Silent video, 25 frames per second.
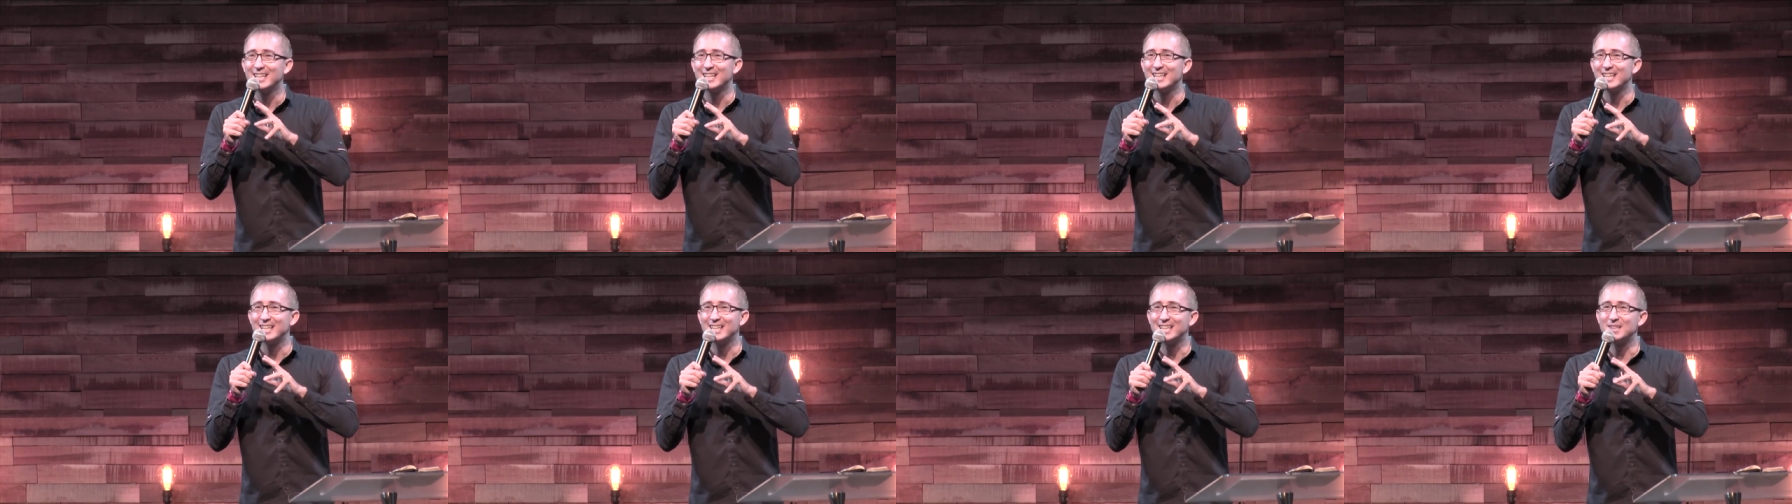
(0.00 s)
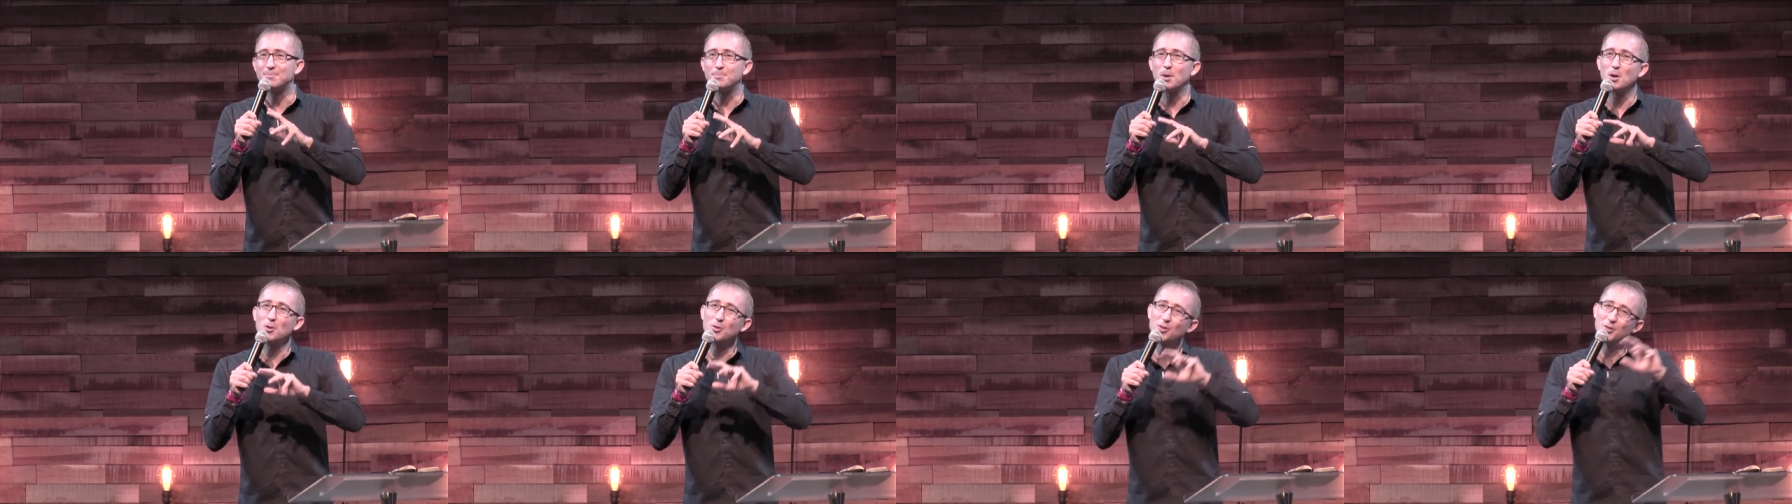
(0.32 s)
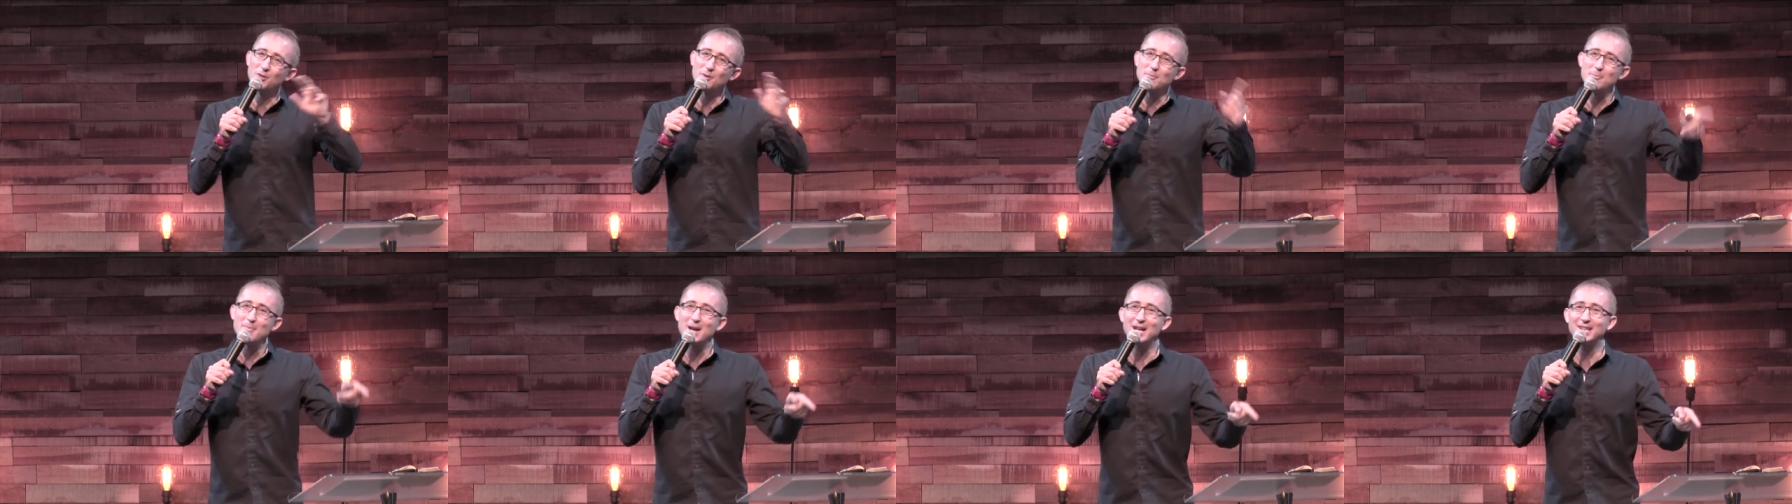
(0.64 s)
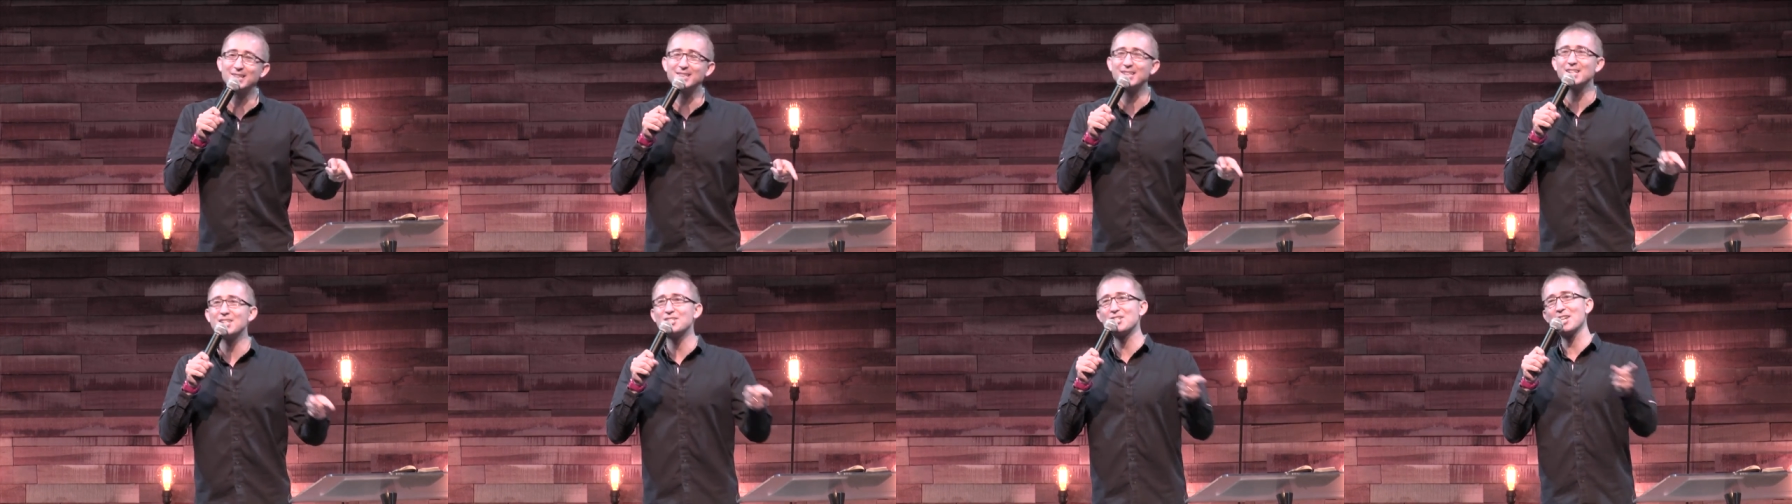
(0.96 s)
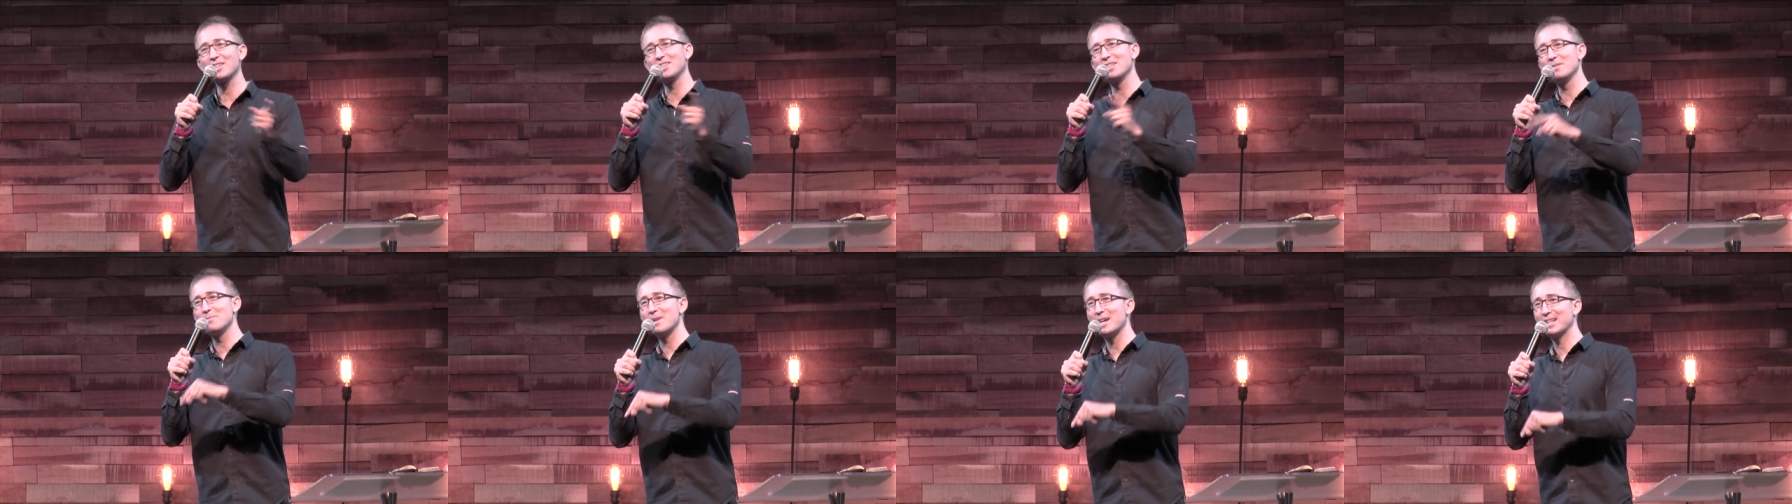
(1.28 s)
is both the message and
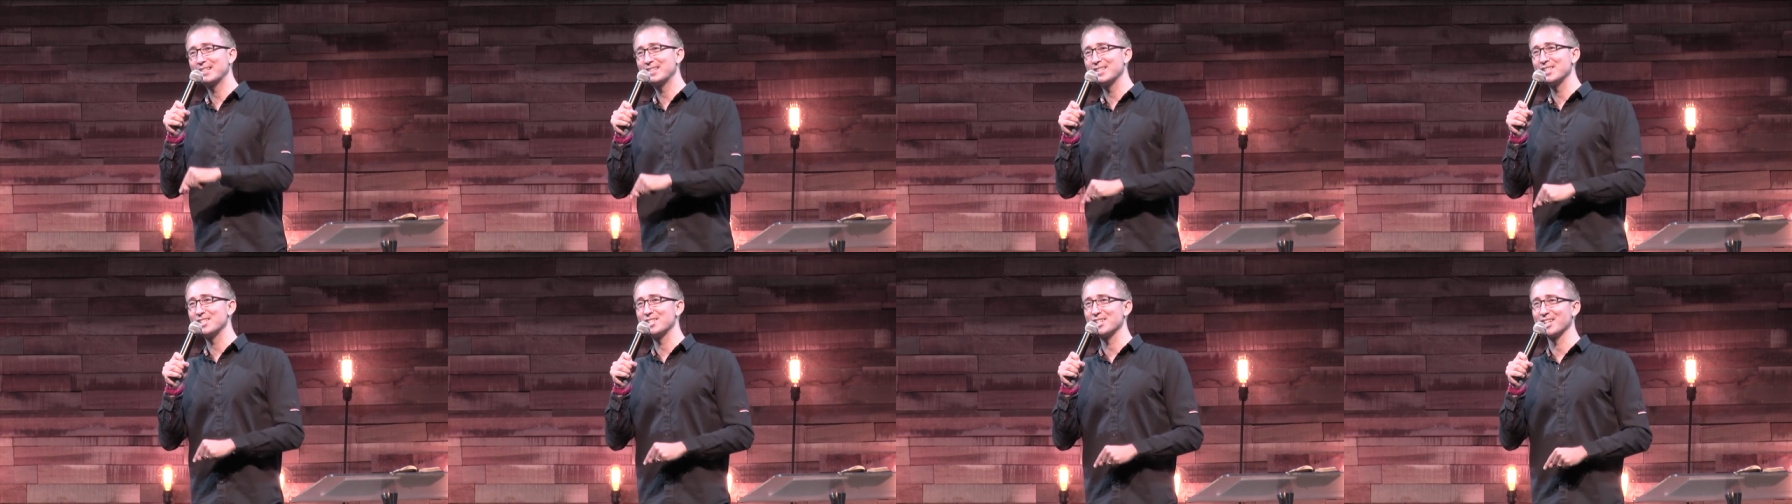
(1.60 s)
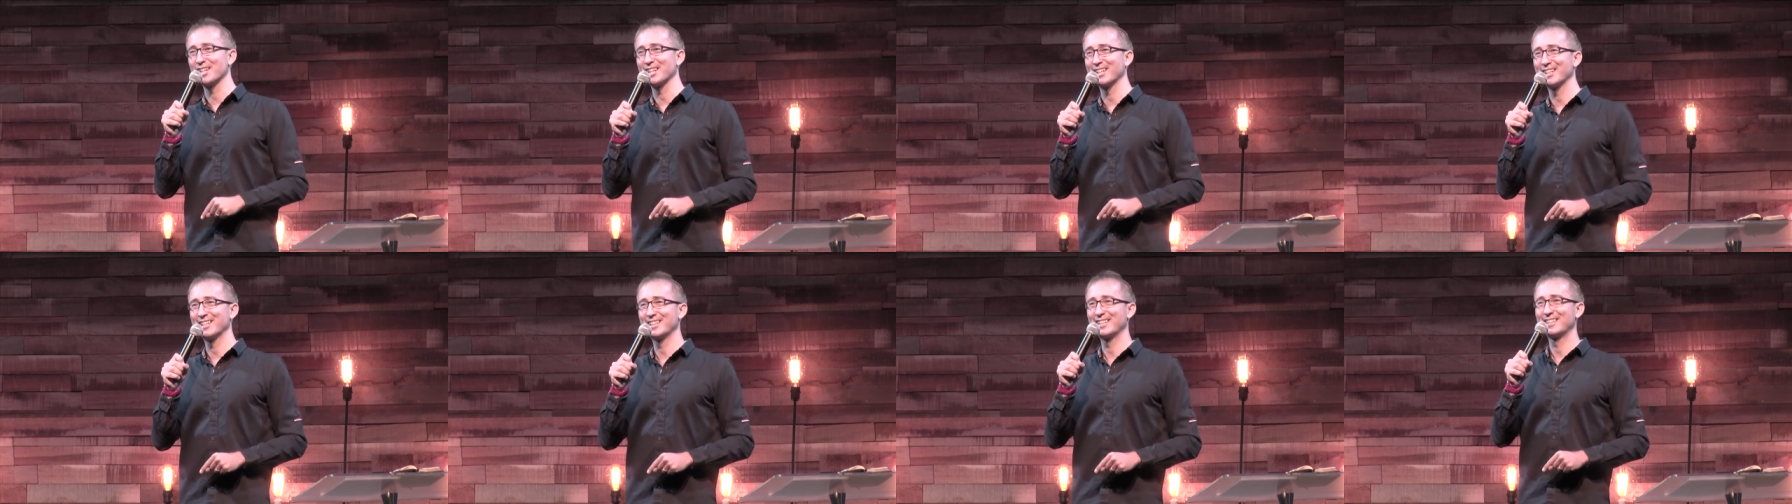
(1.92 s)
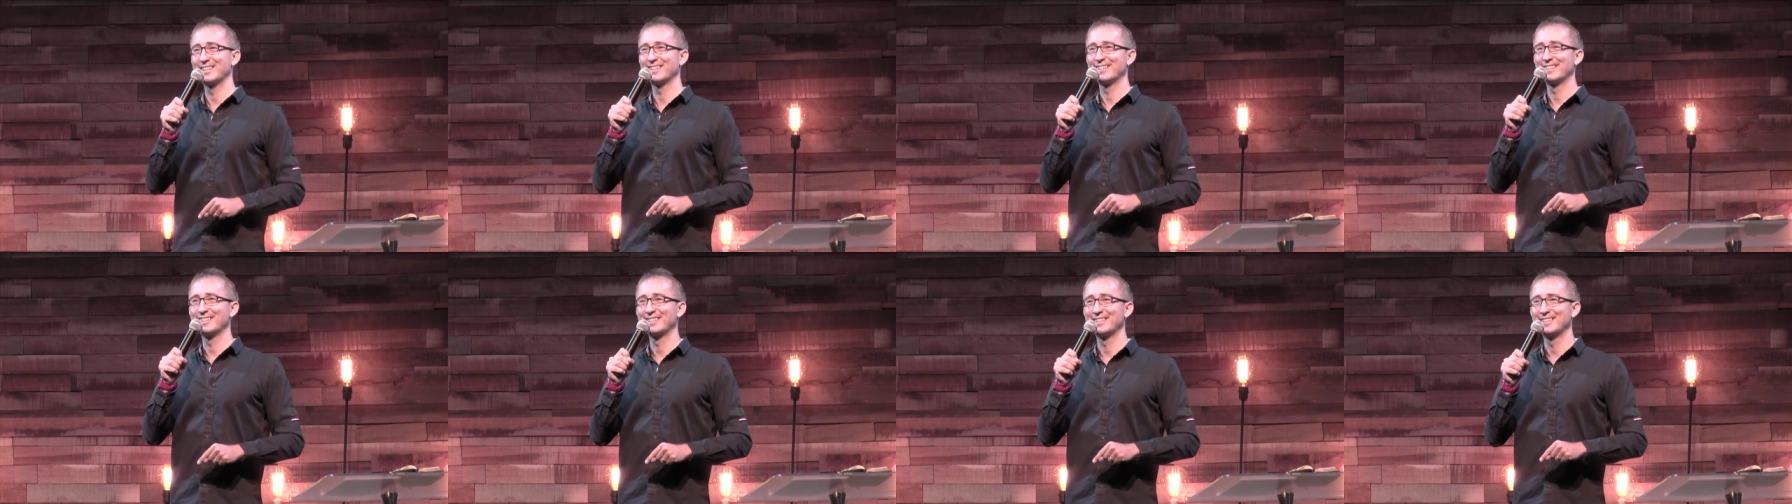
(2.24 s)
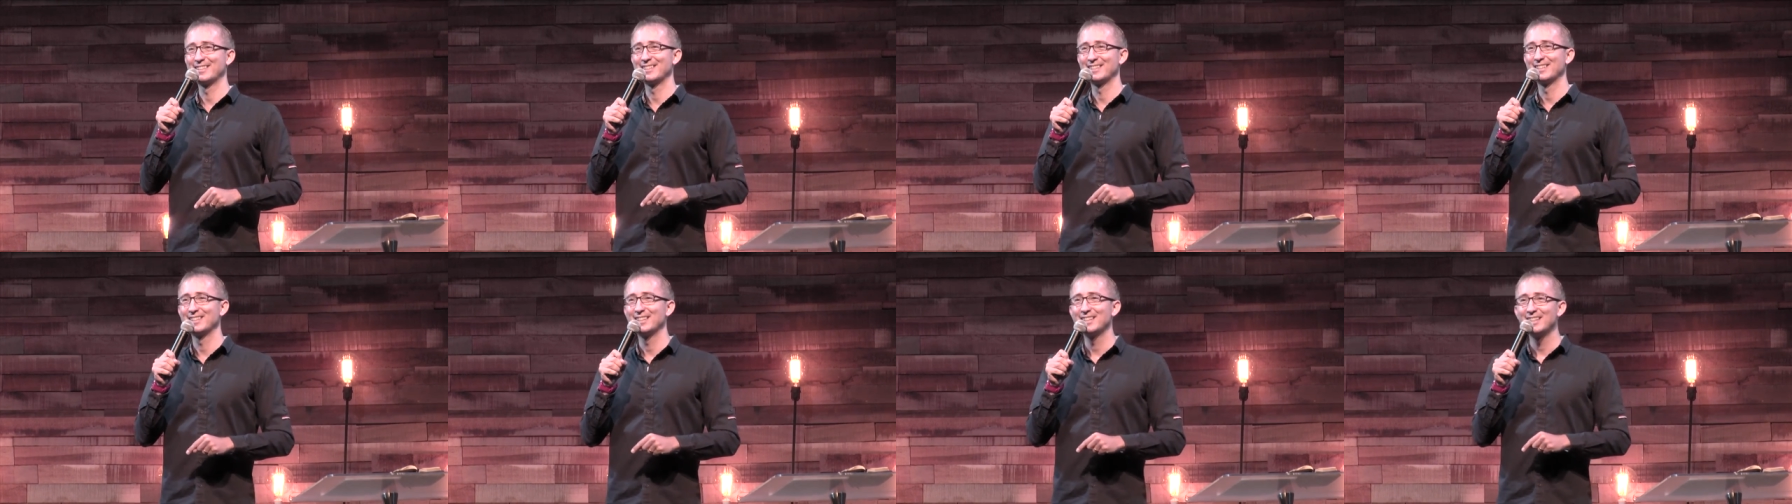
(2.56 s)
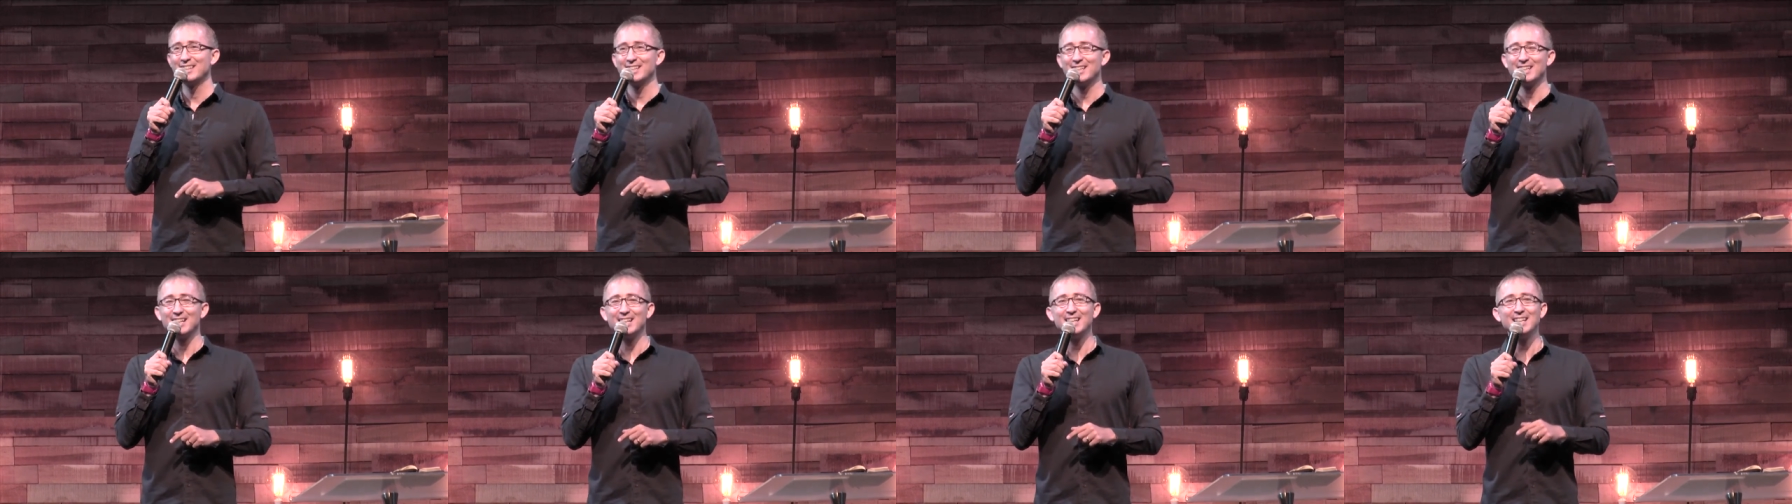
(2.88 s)
the messenger.
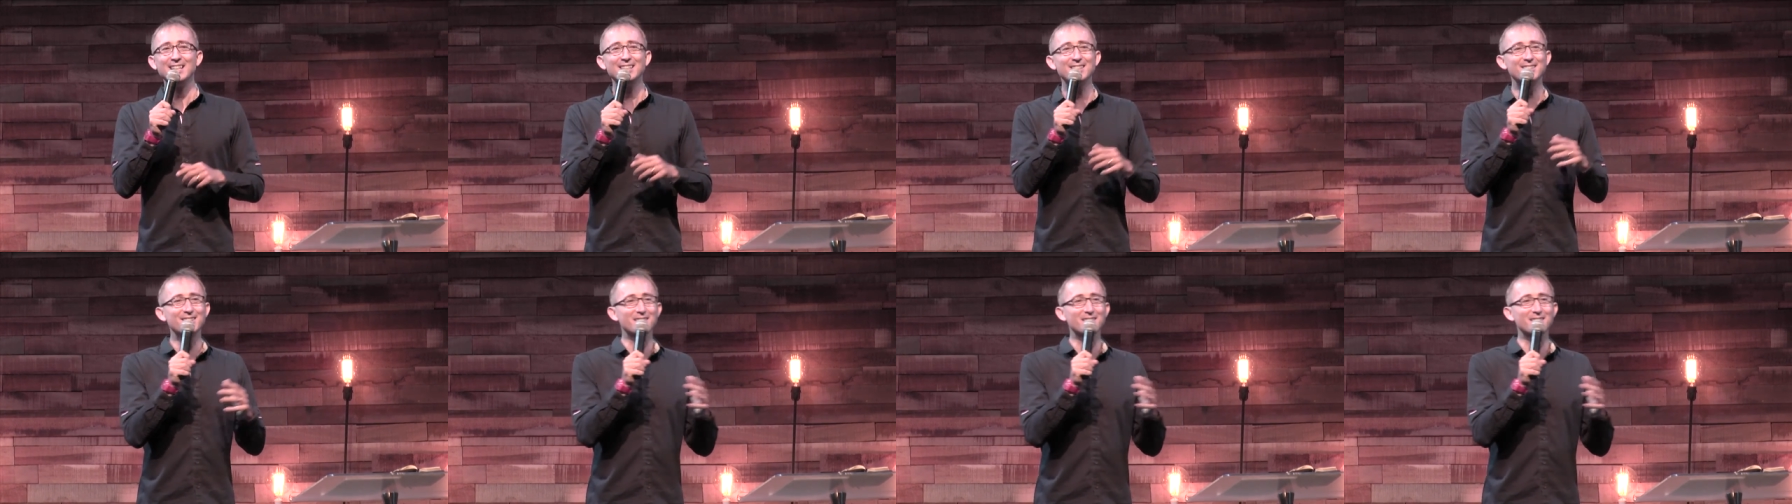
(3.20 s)
He's the